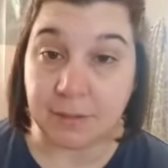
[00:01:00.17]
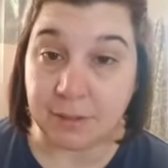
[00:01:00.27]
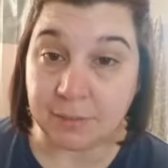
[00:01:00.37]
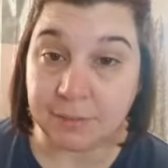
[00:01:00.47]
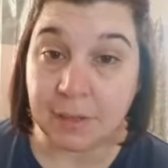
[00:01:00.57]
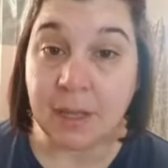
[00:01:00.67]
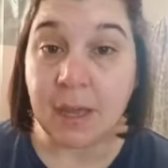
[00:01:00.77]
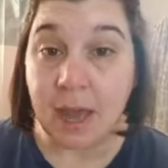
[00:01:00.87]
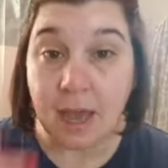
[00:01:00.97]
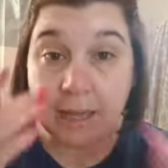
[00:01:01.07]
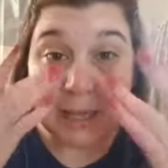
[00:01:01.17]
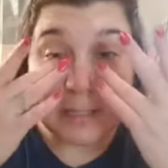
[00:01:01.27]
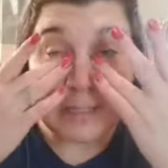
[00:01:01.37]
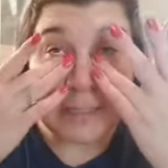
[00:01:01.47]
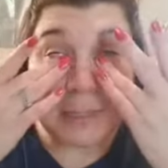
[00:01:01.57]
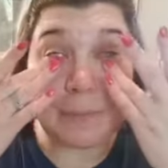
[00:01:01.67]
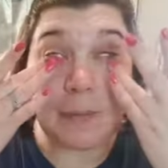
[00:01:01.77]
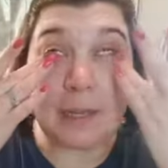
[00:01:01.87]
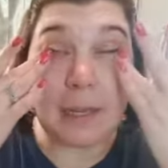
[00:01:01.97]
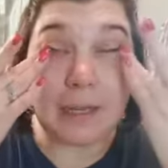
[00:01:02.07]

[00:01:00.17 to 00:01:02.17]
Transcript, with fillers: well, I can't sleep at night.